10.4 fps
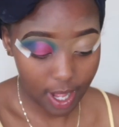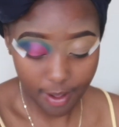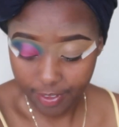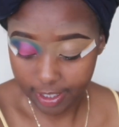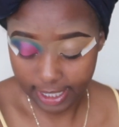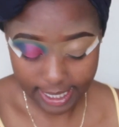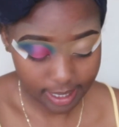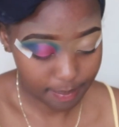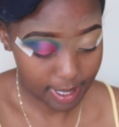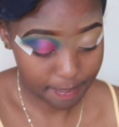now that
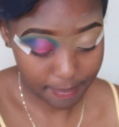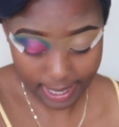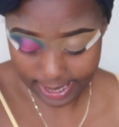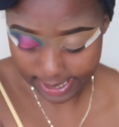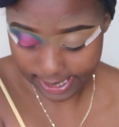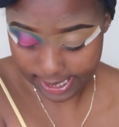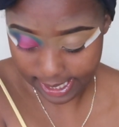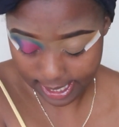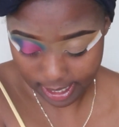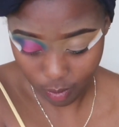that's been blended
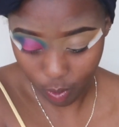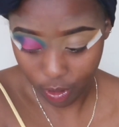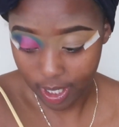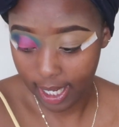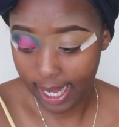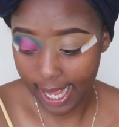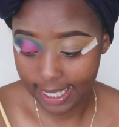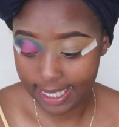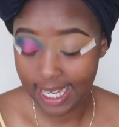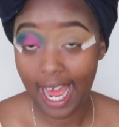in, we're gonna
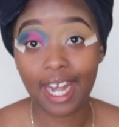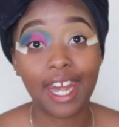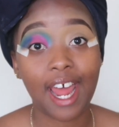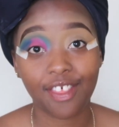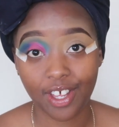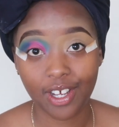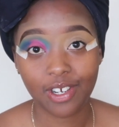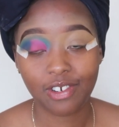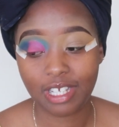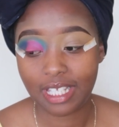cut another
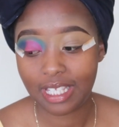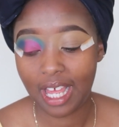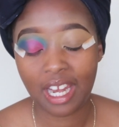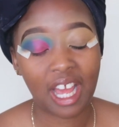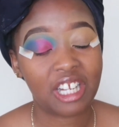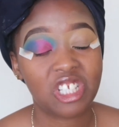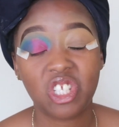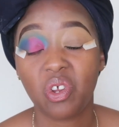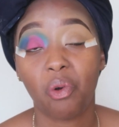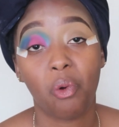crease, and I
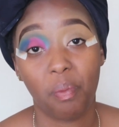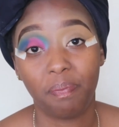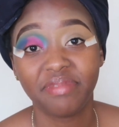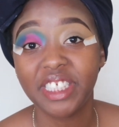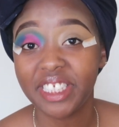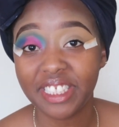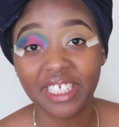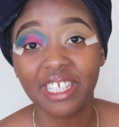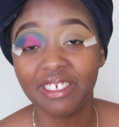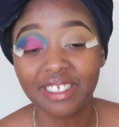just hope this
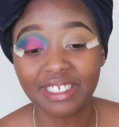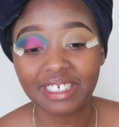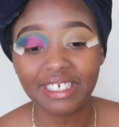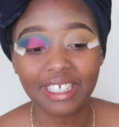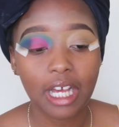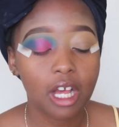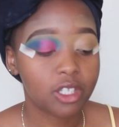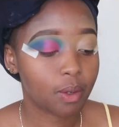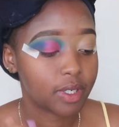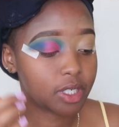thing looks good.
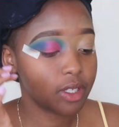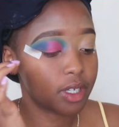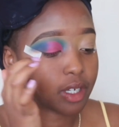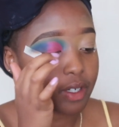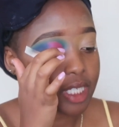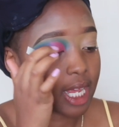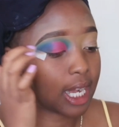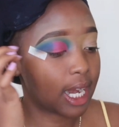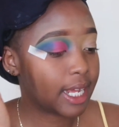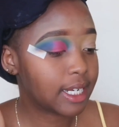So we're just gonna cut a
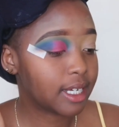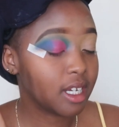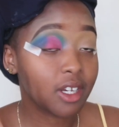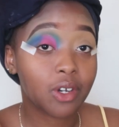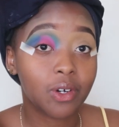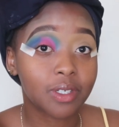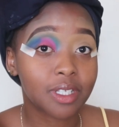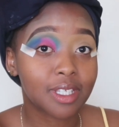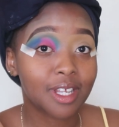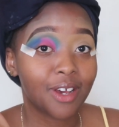liner,
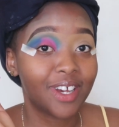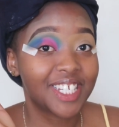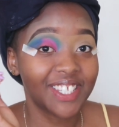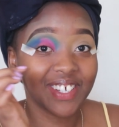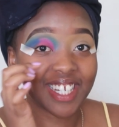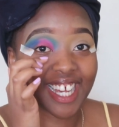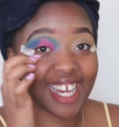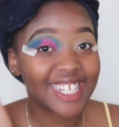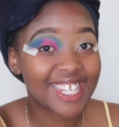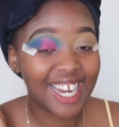we're just gonna
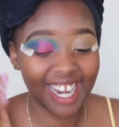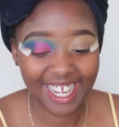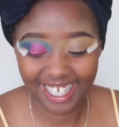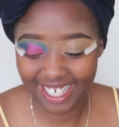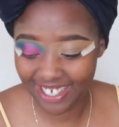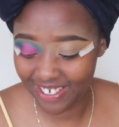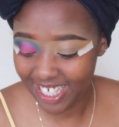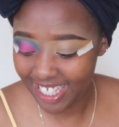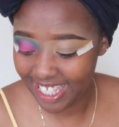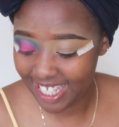cut a liner
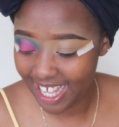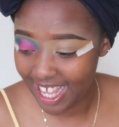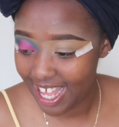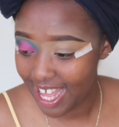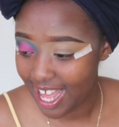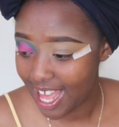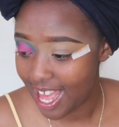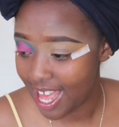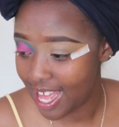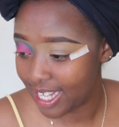crease,
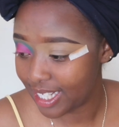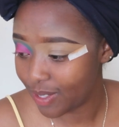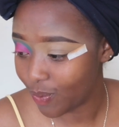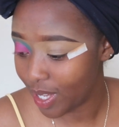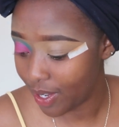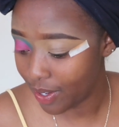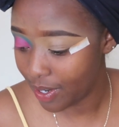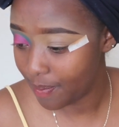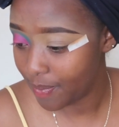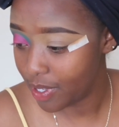and we are
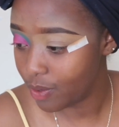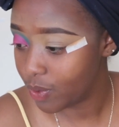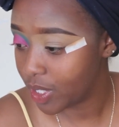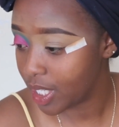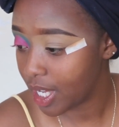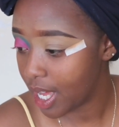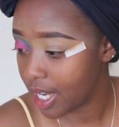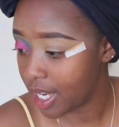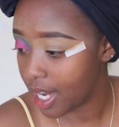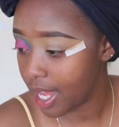gonna be using a
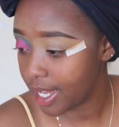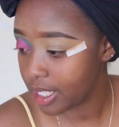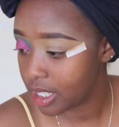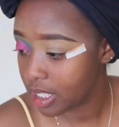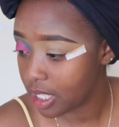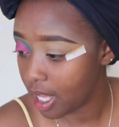nice